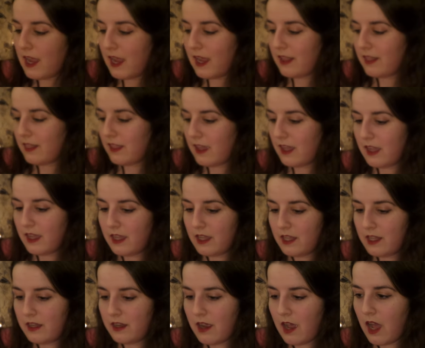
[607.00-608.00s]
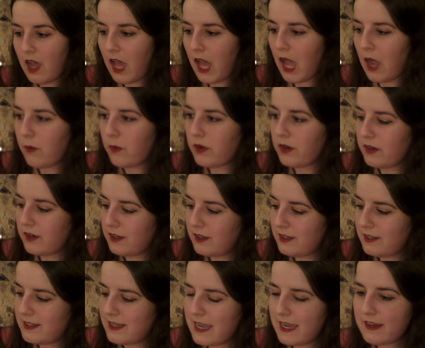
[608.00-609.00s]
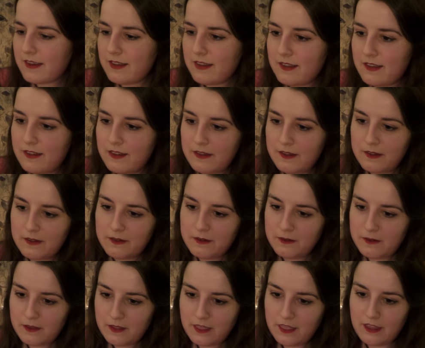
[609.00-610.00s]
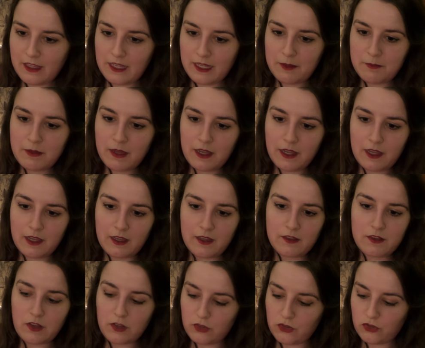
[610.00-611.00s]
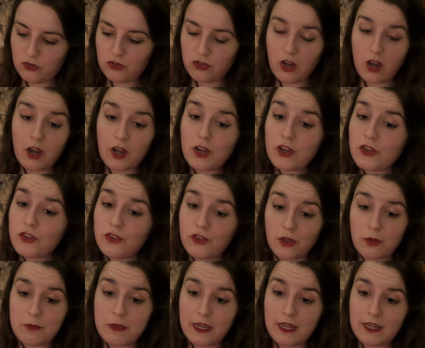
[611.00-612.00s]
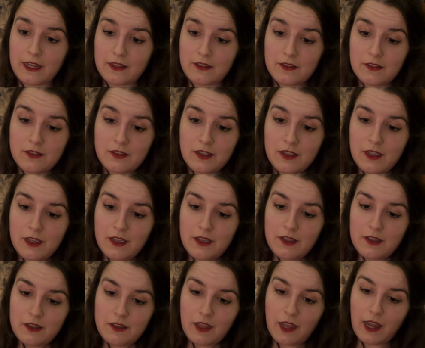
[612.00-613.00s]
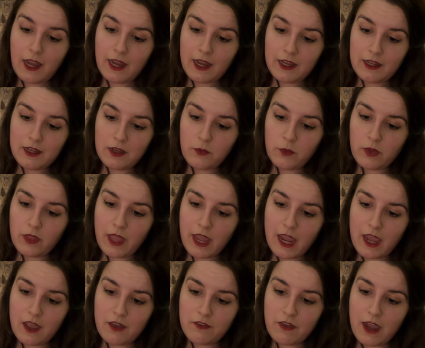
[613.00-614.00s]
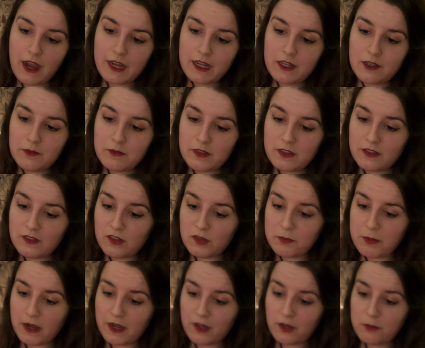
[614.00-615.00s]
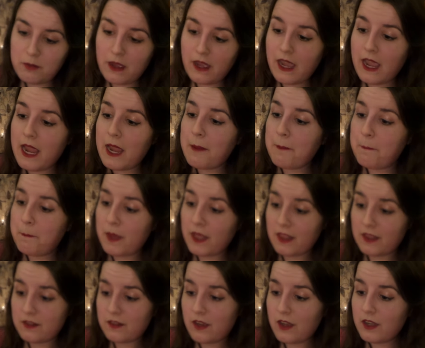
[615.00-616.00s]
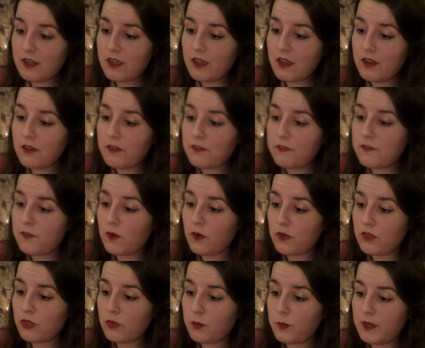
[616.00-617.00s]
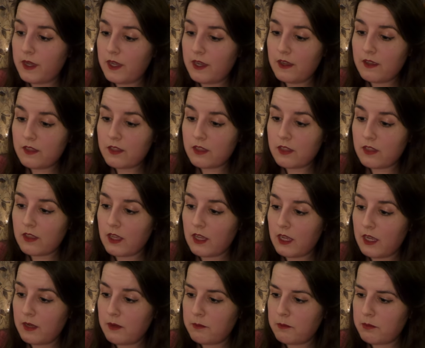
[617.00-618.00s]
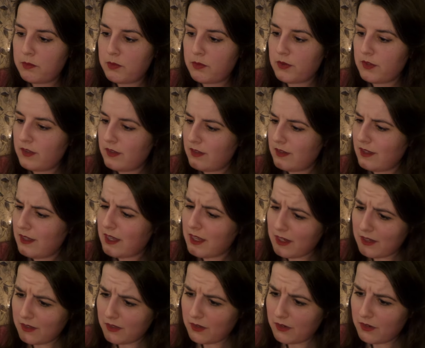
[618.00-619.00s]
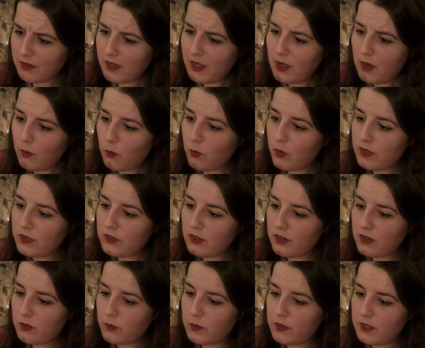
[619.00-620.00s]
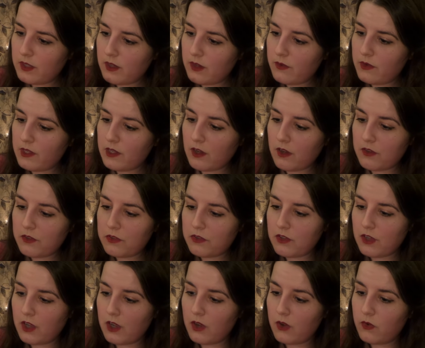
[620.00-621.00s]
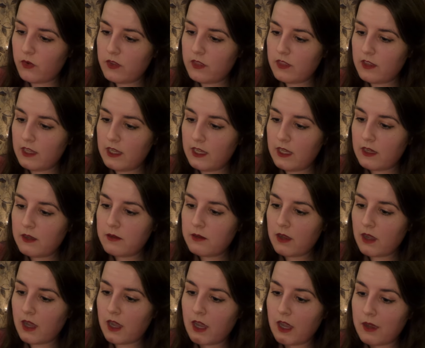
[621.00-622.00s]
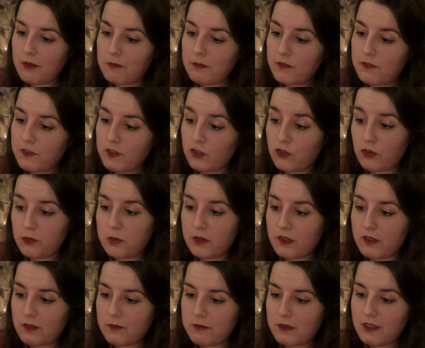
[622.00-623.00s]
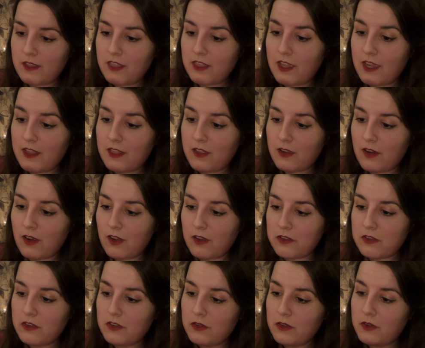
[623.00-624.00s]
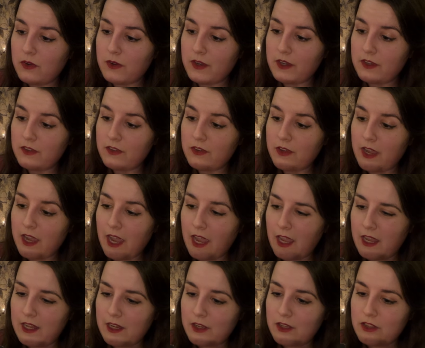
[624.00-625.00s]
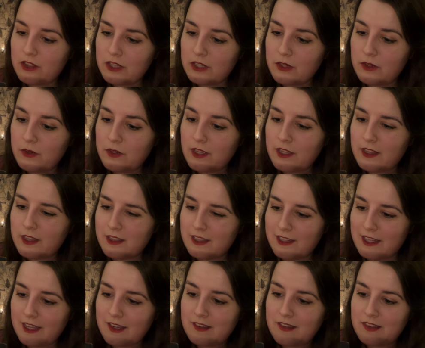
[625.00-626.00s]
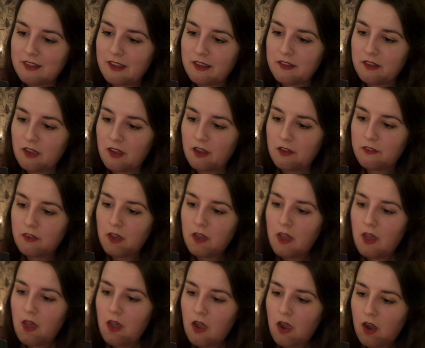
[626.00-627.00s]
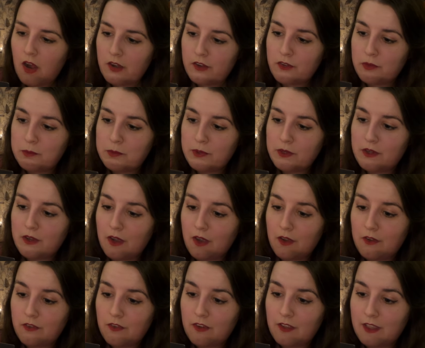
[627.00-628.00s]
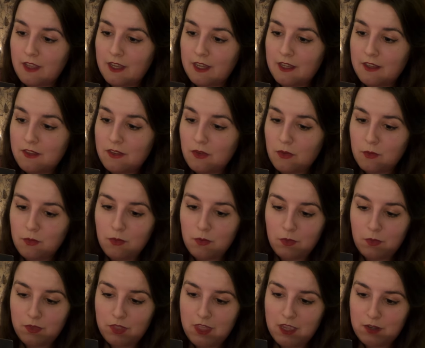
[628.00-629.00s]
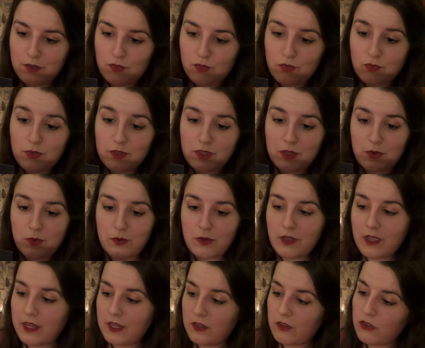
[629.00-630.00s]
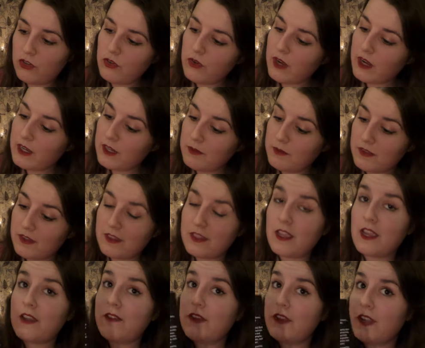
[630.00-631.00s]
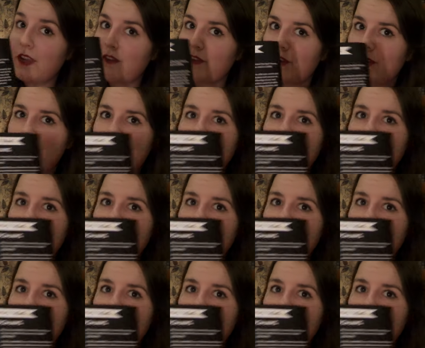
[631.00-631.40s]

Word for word: And then our next theme is Dark Domains, and it will have items inspired by Belladonna, Fourth Wing, the Prison Healer, One Dark Window, and also the um, featured book of the month. And they're also going to include the next set of art book overlays. Ooh, that is really cool. And two items that they have never